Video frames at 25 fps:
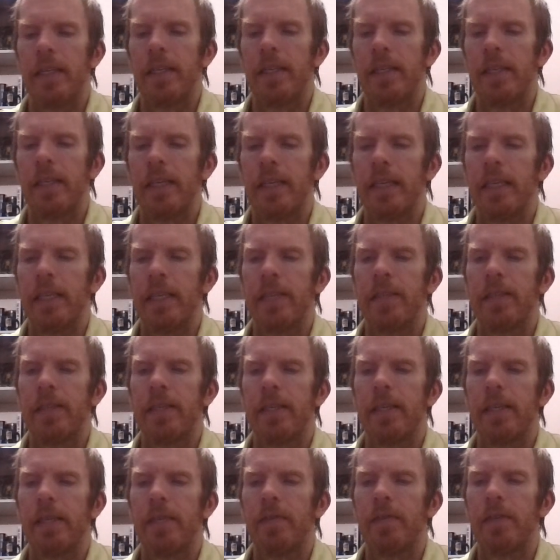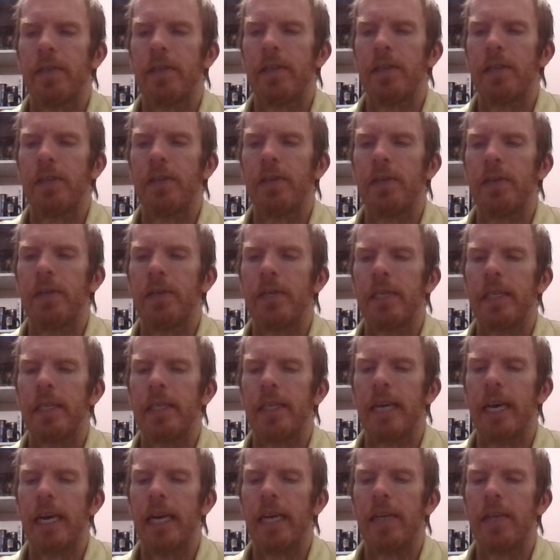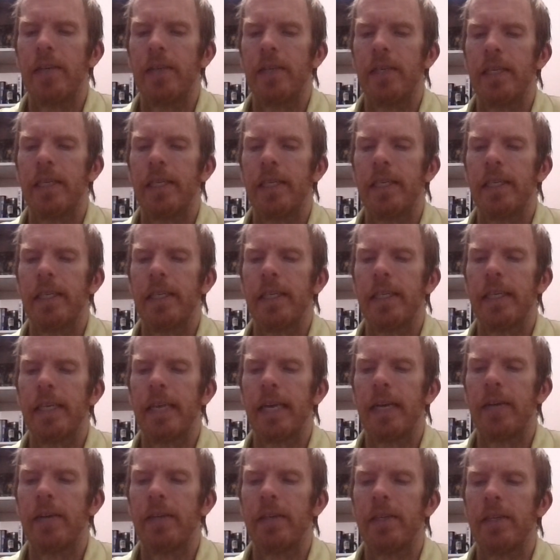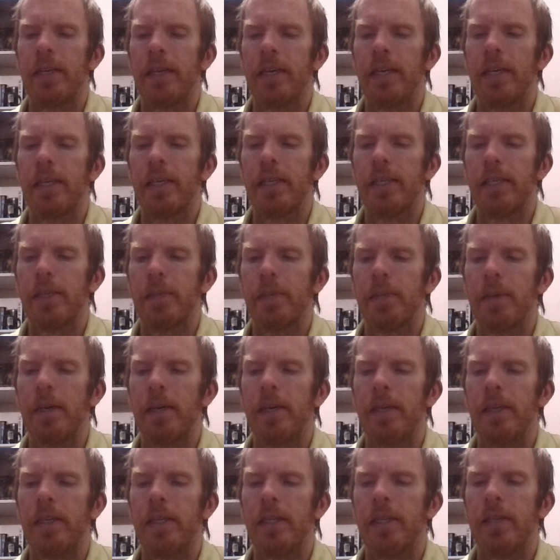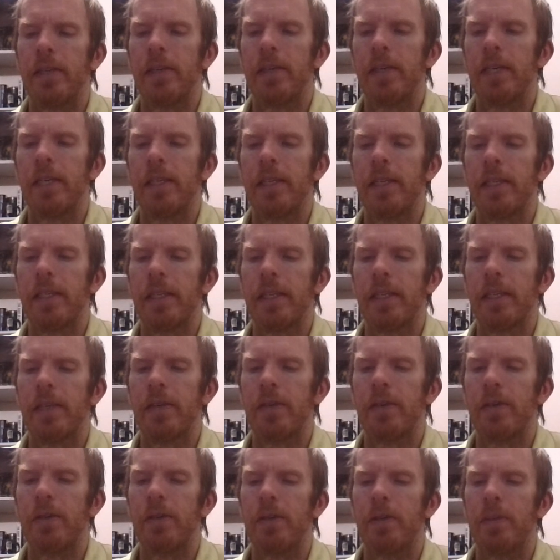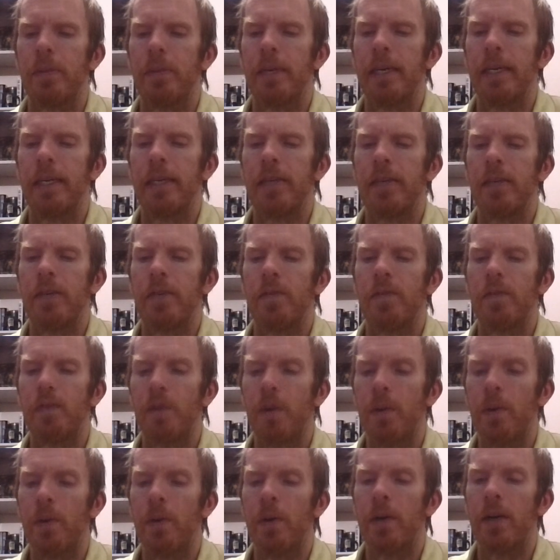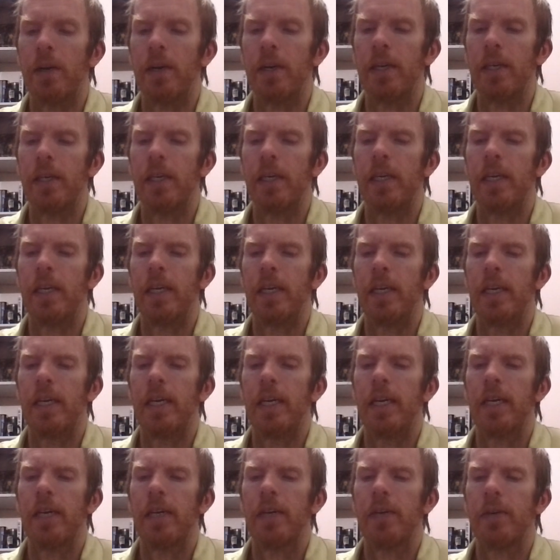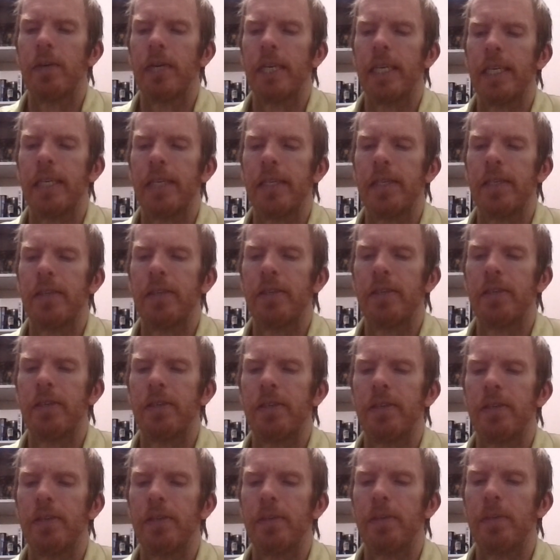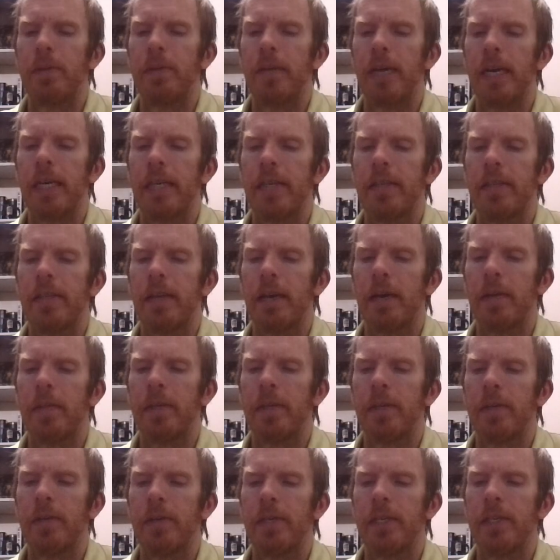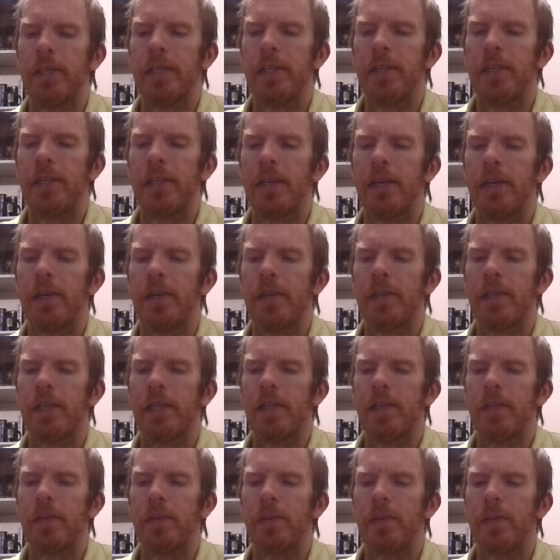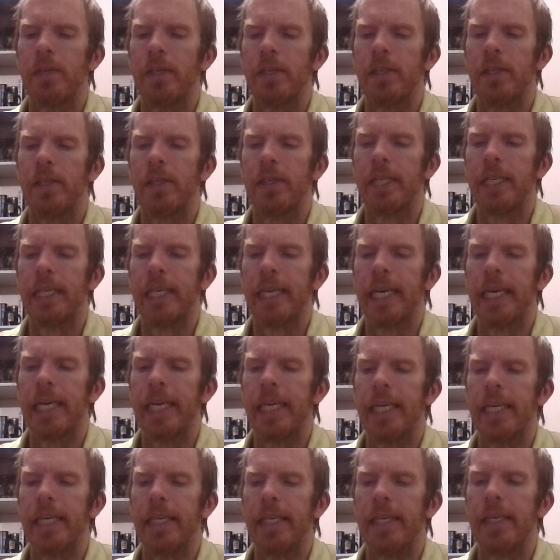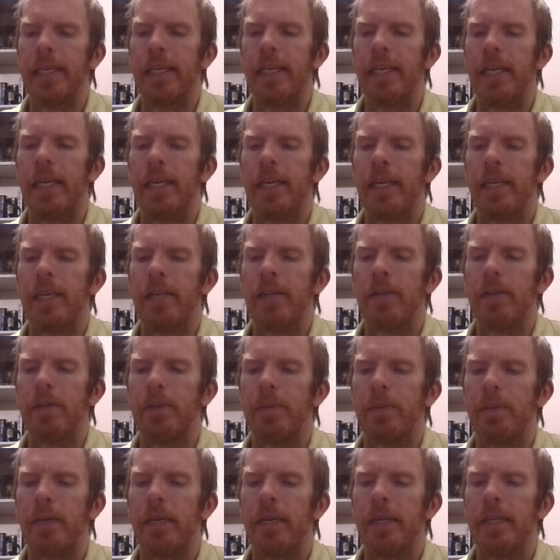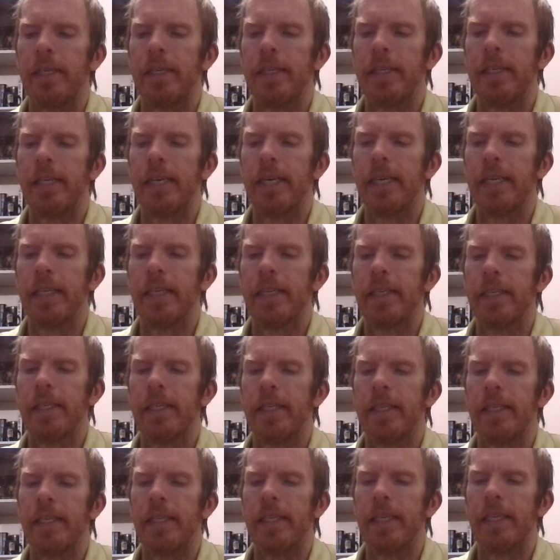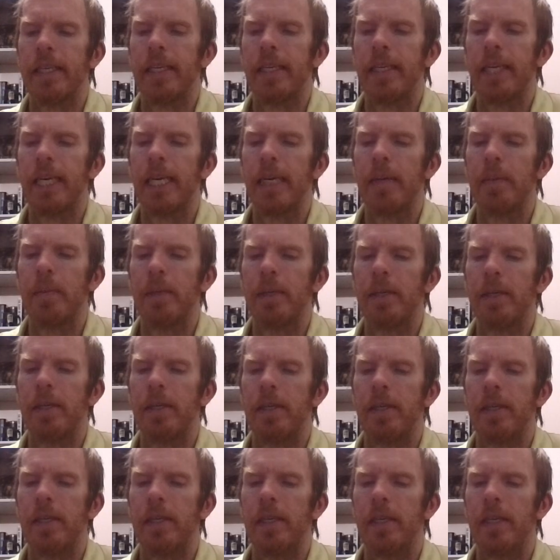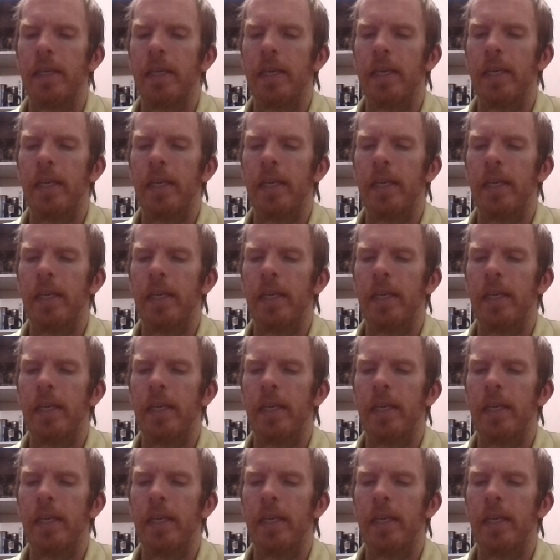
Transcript: It's an instant for 2 and an island. Counter target spell unless its controller pays 4. Create a 2/2 black zombie creature token with Decayed. The reminder text says it can't be,